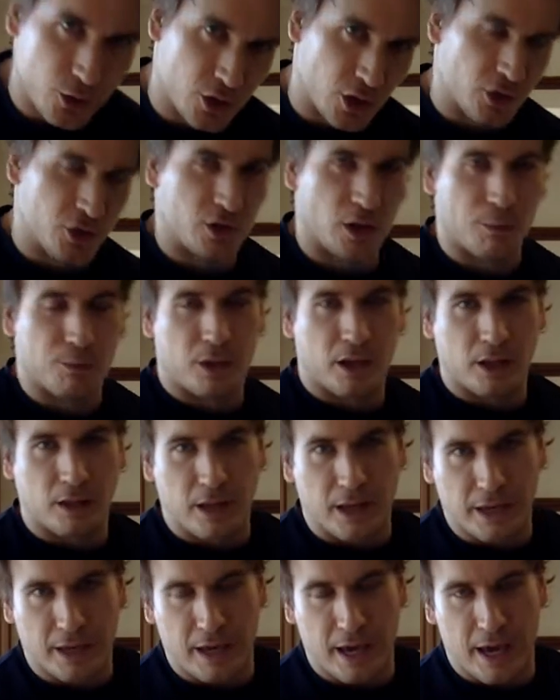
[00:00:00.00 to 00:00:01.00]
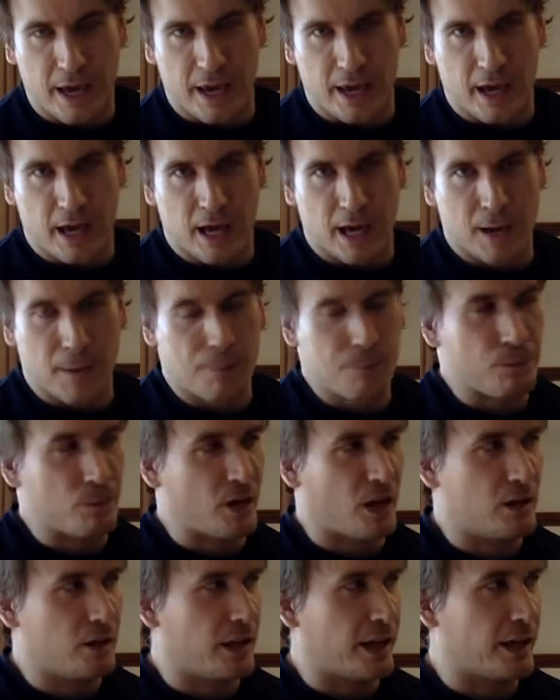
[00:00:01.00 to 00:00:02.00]
using something like a. Uh,
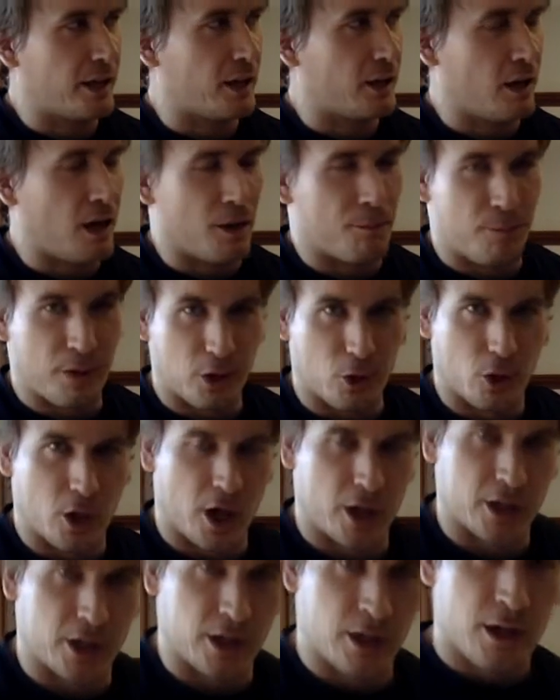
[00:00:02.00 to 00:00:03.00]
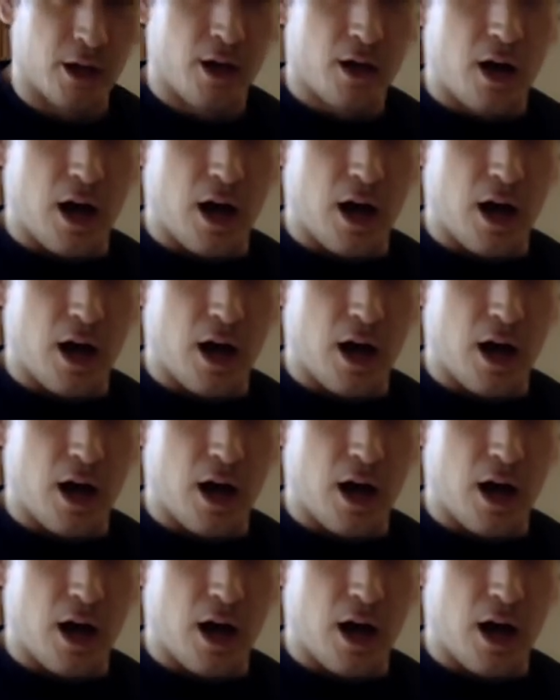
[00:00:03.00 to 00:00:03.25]
like a, a, pill cutter.